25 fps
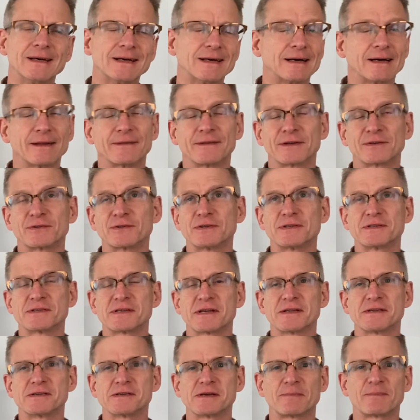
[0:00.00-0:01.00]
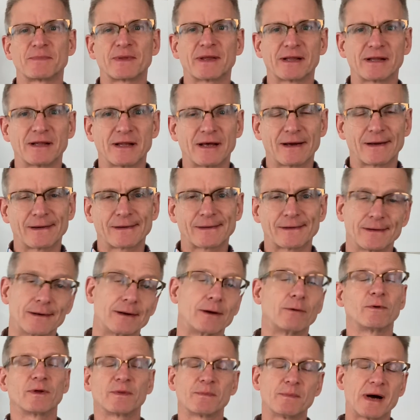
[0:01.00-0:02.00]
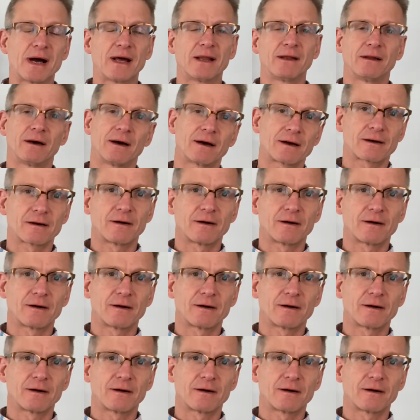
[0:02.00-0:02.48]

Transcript: I think she said something like, with my luck,